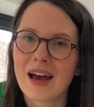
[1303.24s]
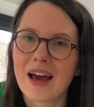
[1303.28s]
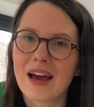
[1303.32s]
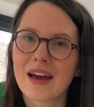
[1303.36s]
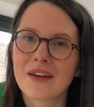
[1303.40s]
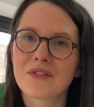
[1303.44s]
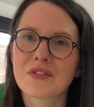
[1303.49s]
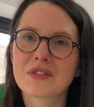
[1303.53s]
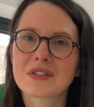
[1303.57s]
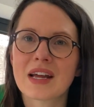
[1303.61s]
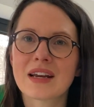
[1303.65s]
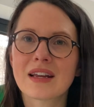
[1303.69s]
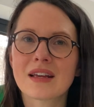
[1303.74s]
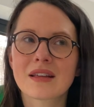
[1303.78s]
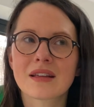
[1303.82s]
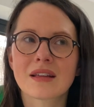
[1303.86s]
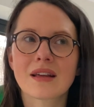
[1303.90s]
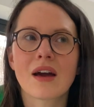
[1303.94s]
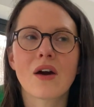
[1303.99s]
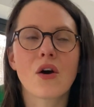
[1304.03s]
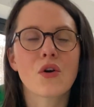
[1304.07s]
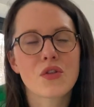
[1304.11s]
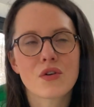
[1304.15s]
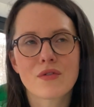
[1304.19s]
If there's
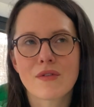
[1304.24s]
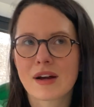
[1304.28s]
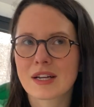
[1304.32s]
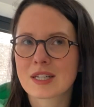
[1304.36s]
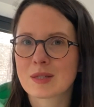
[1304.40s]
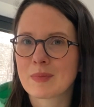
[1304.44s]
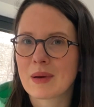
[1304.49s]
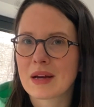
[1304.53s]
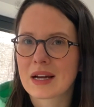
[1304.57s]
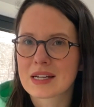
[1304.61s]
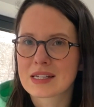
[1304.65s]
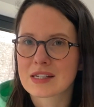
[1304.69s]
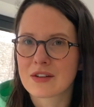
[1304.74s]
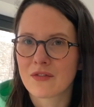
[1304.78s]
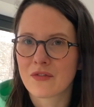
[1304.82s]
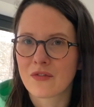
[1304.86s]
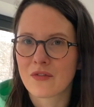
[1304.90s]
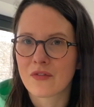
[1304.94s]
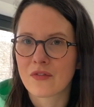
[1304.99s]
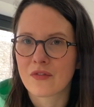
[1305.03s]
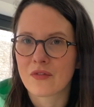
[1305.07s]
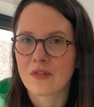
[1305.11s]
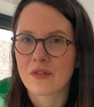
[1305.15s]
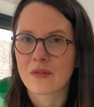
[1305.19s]
any other aspects
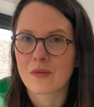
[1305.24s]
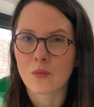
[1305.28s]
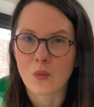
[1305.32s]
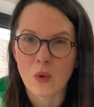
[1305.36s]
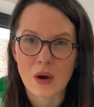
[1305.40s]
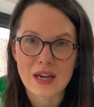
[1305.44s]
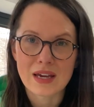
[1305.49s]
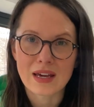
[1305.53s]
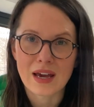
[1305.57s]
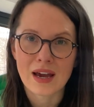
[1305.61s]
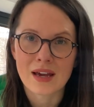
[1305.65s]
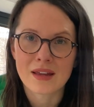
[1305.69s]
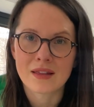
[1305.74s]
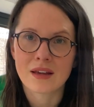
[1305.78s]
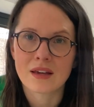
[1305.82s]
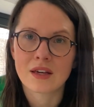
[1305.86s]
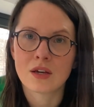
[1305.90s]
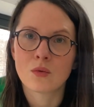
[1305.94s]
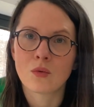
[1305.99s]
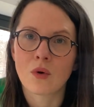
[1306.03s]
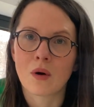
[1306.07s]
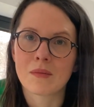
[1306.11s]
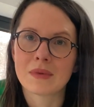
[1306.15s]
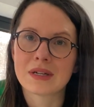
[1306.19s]
of weight gain that
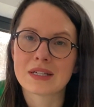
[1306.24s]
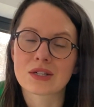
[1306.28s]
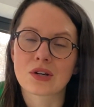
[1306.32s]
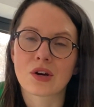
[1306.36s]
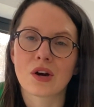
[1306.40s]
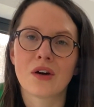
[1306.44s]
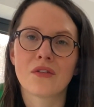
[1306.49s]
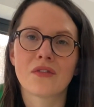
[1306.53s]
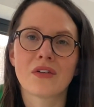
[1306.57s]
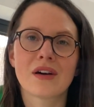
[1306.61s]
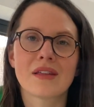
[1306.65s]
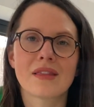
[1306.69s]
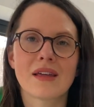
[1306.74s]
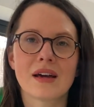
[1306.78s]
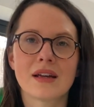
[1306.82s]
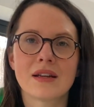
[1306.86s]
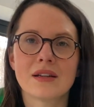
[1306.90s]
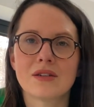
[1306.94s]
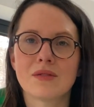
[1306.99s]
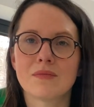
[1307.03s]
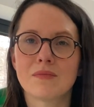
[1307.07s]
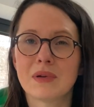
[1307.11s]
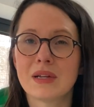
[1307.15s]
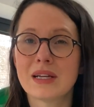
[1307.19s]
you want me to cover,
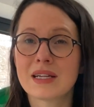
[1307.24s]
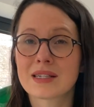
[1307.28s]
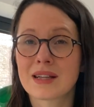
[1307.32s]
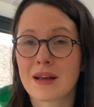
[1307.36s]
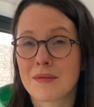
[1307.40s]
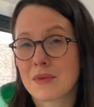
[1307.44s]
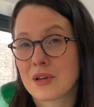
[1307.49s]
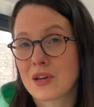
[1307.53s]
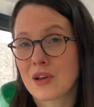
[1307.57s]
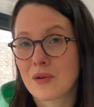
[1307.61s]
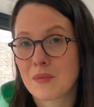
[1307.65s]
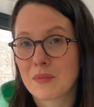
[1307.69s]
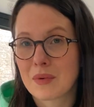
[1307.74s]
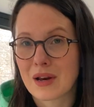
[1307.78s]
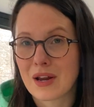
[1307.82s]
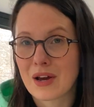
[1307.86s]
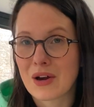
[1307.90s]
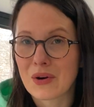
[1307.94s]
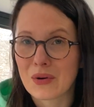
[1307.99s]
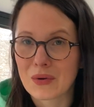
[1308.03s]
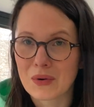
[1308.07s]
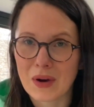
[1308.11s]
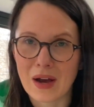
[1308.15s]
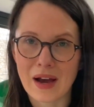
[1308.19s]
then please let me know
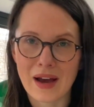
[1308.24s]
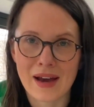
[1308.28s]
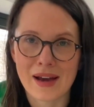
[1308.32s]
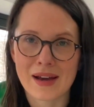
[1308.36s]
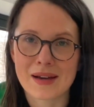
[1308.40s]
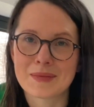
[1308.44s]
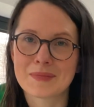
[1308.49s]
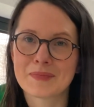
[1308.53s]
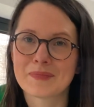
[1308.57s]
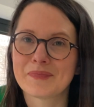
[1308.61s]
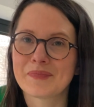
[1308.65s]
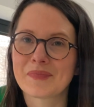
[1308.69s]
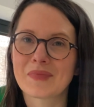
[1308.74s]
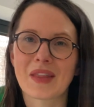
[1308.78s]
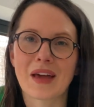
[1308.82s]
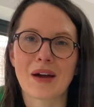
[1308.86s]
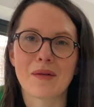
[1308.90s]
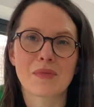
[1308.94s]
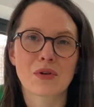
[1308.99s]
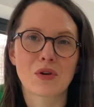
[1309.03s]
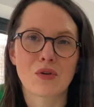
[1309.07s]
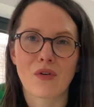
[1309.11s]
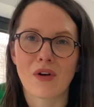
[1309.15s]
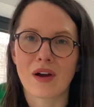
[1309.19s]
below.
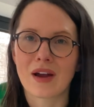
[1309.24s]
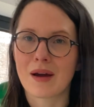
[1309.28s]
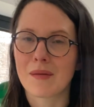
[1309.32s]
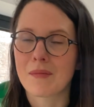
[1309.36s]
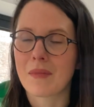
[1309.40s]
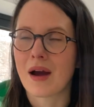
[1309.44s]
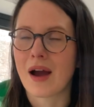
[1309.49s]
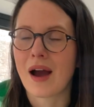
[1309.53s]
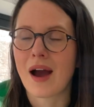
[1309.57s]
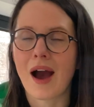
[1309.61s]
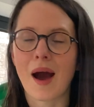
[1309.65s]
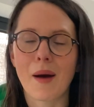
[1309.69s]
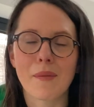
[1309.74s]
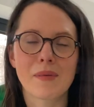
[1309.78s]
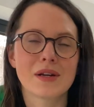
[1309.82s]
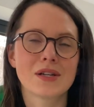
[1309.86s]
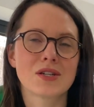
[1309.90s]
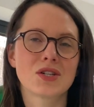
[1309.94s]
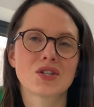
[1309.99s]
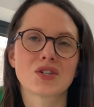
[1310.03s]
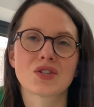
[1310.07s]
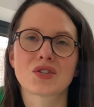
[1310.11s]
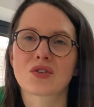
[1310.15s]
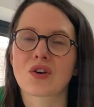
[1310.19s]
That'd be great. I'm happy
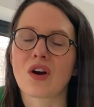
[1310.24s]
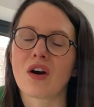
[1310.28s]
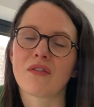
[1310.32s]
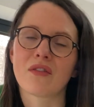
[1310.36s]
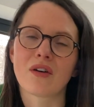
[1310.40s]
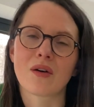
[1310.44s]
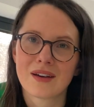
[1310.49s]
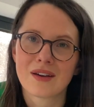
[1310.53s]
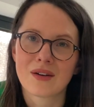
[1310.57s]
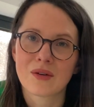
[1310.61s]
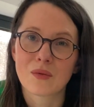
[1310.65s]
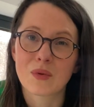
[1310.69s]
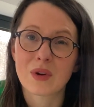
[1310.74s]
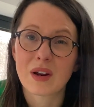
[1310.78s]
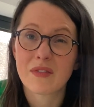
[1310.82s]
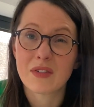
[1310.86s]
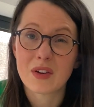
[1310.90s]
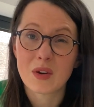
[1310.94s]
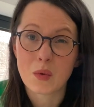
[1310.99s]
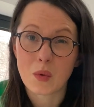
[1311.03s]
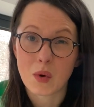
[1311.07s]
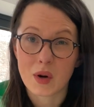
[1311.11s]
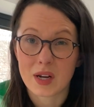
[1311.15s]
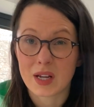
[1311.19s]
to just cover whatever
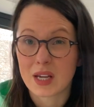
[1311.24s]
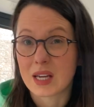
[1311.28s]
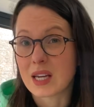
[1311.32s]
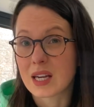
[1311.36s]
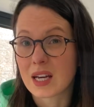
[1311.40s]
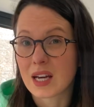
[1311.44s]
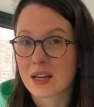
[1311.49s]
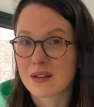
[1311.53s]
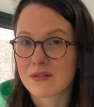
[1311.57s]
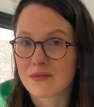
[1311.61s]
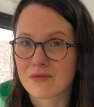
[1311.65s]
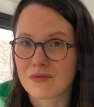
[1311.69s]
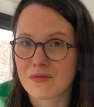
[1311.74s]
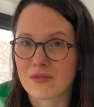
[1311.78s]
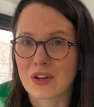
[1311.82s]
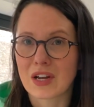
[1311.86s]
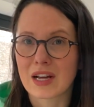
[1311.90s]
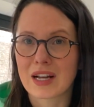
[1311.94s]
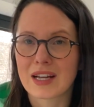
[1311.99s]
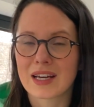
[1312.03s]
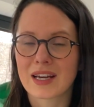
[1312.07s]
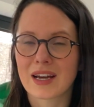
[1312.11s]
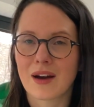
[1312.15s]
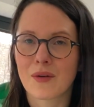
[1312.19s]
you want to hear,
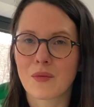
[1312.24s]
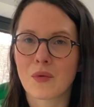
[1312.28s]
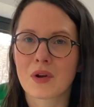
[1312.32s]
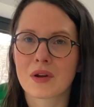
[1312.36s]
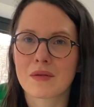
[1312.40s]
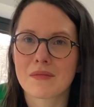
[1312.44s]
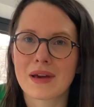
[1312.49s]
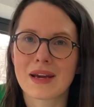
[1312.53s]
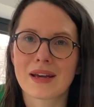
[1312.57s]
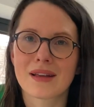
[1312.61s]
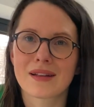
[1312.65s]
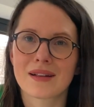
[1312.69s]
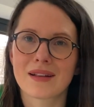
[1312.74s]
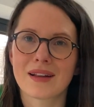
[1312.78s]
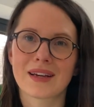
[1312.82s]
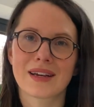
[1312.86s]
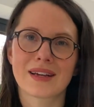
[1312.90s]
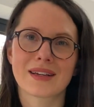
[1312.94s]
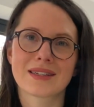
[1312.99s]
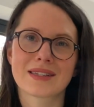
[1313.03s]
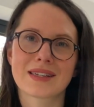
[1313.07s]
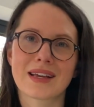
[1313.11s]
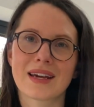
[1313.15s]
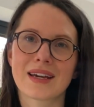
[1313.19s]
really. I want to make, like
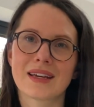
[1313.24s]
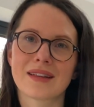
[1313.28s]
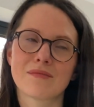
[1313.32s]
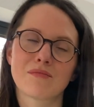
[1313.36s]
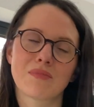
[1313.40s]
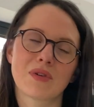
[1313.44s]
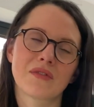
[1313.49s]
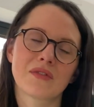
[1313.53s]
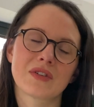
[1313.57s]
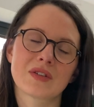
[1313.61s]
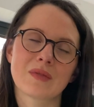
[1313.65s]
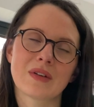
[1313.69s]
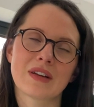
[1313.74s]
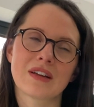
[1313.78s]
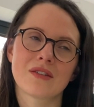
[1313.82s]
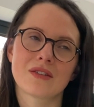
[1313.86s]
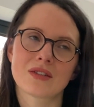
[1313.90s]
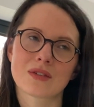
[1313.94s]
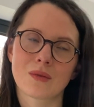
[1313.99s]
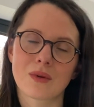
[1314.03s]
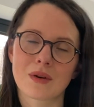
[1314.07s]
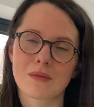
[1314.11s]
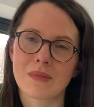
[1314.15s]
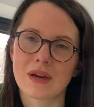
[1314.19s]
I say in the previous videos,
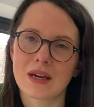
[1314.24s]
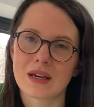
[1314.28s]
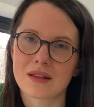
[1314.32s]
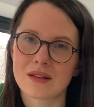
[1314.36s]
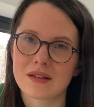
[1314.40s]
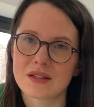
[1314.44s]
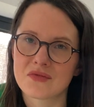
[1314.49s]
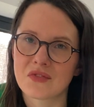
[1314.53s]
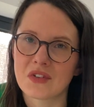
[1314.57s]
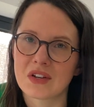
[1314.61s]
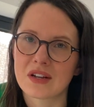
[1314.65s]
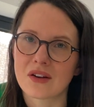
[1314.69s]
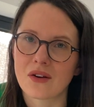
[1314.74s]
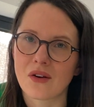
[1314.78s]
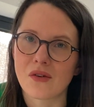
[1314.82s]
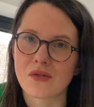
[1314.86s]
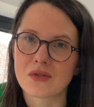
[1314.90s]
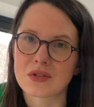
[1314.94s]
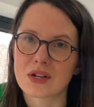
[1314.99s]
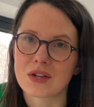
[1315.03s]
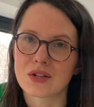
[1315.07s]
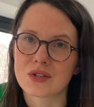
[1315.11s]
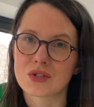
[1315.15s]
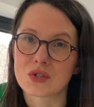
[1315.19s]
I want to make these
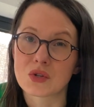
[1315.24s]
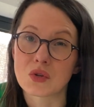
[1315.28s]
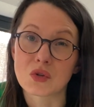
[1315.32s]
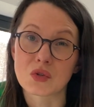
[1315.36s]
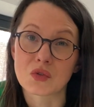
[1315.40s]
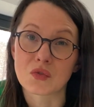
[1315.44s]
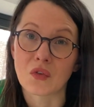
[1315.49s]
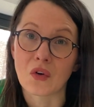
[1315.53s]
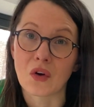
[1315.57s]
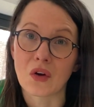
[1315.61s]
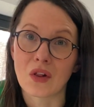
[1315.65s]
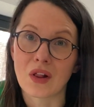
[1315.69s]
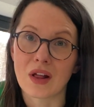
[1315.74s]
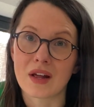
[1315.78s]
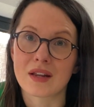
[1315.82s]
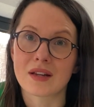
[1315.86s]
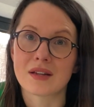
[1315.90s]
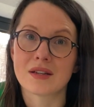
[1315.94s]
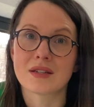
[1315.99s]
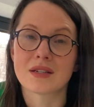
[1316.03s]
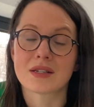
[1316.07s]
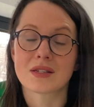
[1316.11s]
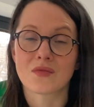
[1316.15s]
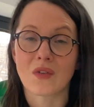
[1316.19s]
videos as useful
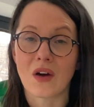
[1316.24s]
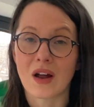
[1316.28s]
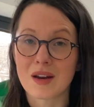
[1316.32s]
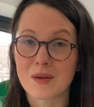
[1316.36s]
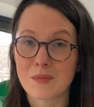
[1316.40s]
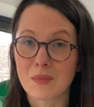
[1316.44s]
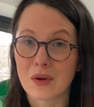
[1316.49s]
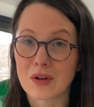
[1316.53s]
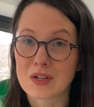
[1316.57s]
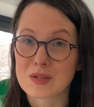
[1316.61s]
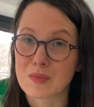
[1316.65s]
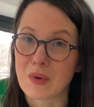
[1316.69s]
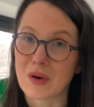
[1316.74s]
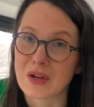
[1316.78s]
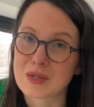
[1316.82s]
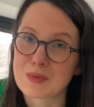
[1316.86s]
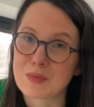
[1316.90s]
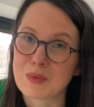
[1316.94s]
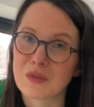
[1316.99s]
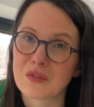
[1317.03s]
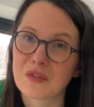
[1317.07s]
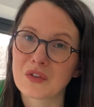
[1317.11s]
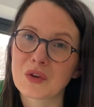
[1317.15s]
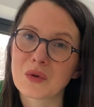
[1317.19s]
and as valuable as
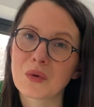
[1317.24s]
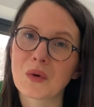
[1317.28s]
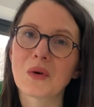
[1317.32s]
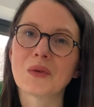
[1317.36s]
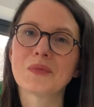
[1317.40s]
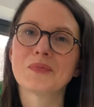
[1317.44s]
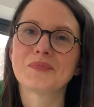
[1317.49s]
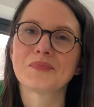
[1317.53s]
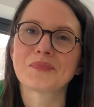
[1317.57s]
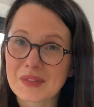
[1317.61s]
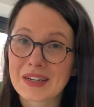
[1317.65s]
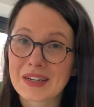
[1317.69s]
possible for you all.